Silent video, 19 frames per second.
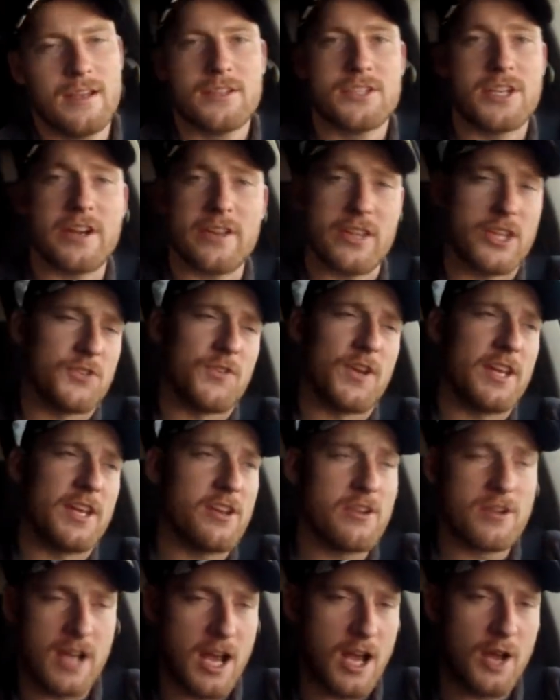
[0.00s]
Share this
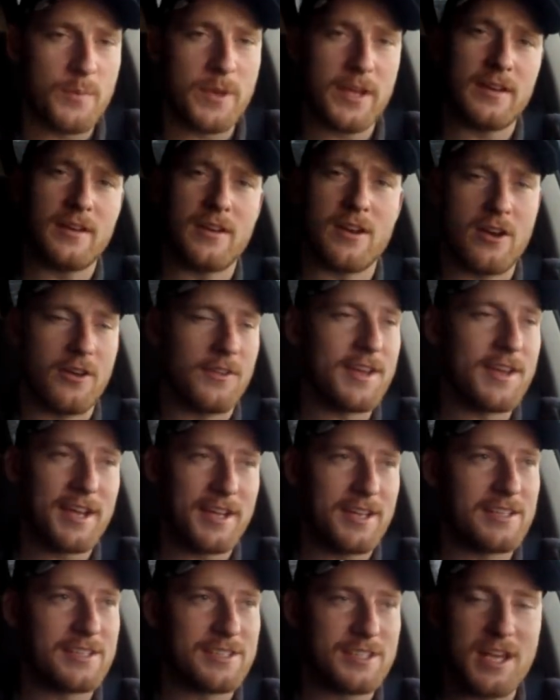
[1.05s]
video, comment, and all that
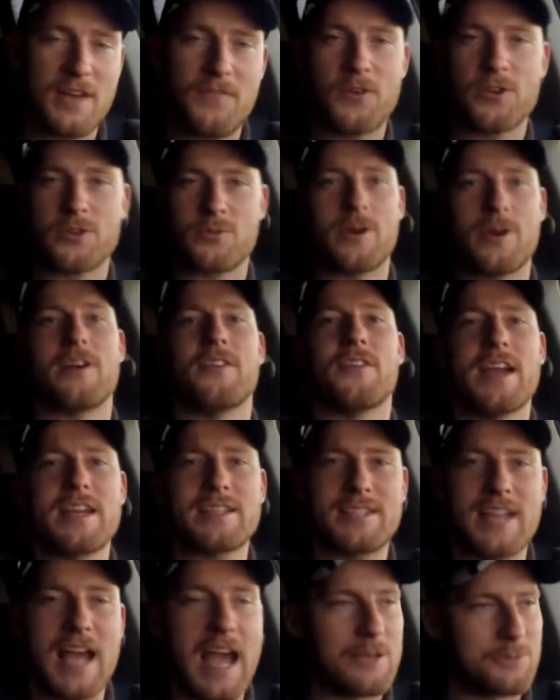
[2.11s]
good stuff as well.
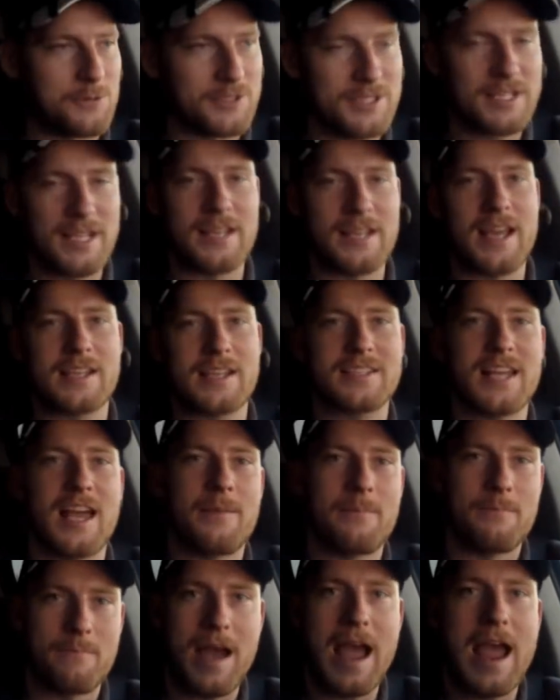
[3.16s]
Thanks, guys. We'll see you next
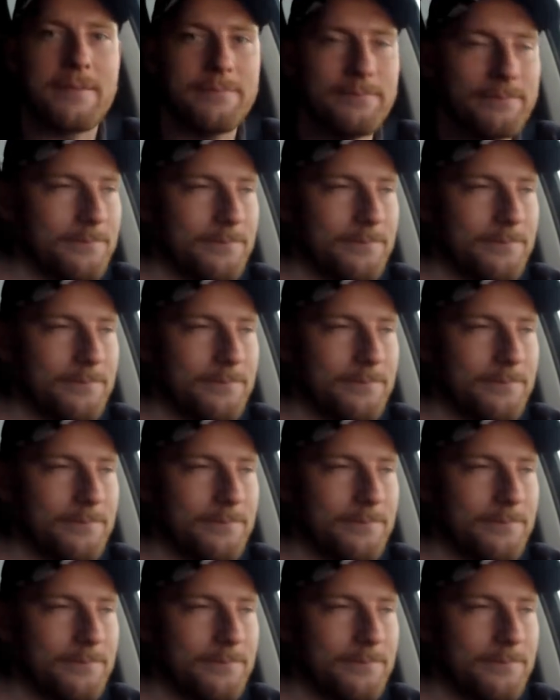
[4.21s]
time. Bye.